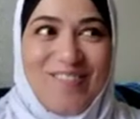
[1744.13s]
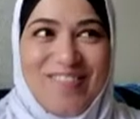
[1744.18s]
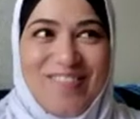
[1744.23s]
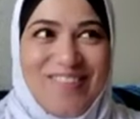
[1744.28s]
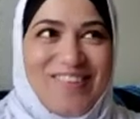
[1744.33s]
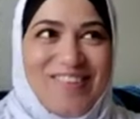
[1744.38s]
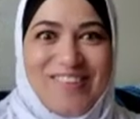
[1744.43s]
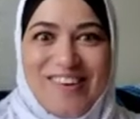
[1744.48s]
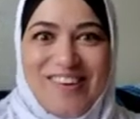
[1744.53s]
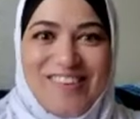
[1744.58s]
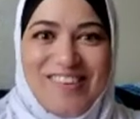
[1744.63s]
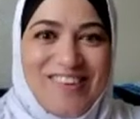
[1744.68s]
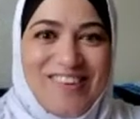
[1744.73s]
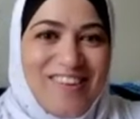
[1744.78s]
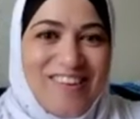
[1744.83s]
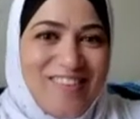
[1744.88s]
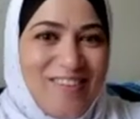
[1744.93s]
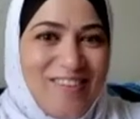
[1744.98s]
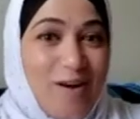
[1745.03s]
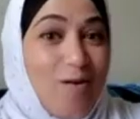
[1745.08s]

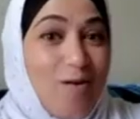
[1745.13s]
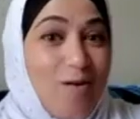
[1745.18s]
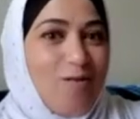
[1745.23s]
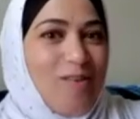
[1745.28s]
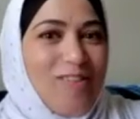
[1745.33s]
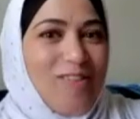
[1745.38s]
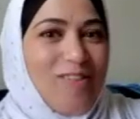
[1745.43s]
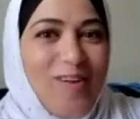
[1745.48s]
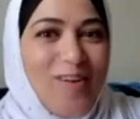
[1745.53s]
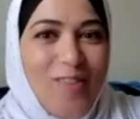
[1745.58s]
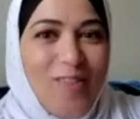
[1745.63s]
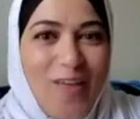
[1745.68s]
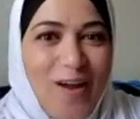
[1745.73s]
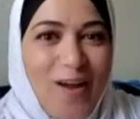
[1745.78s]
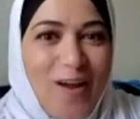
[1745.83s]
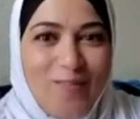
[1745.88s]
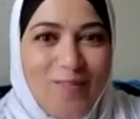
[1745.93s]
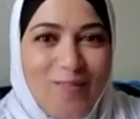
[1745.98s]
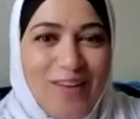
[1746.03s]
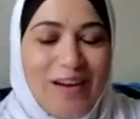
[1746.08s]
stretches or your physical
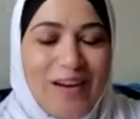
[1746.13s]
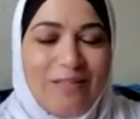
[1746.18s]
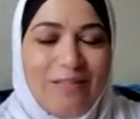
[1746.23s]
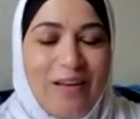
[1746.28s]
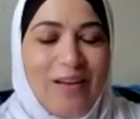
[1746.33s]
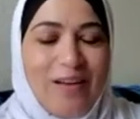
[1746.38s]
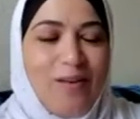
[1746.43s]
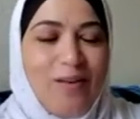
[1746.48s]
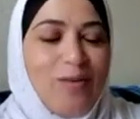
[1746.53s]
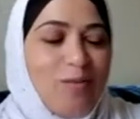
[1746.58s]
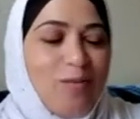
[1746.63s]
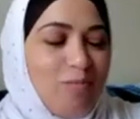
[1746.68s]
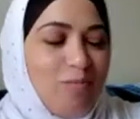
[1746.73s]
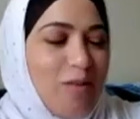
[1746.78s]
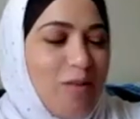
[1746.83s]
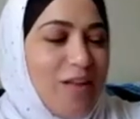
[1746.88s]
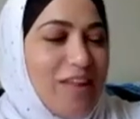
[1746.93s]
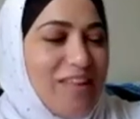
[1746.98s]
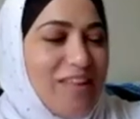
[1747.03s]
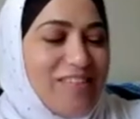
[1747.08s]
therapy." And I'm like, "Oh,
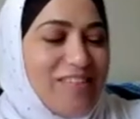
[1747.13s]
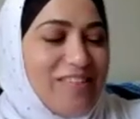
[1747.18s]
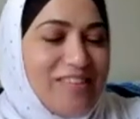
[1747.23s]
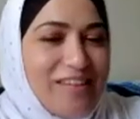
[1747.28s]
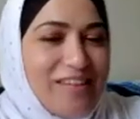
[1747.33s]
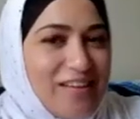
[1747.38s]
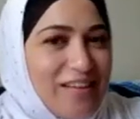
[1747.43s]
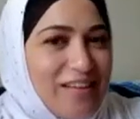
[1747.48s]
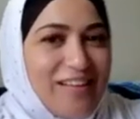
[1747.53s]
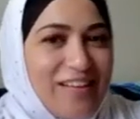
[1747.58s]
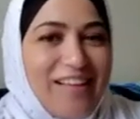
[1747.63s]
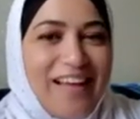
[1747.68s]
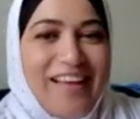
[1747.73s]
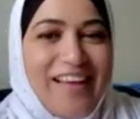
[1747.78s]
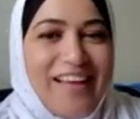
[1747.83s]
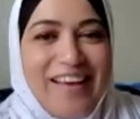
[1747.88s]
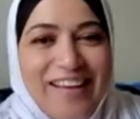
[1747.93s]
please! Like,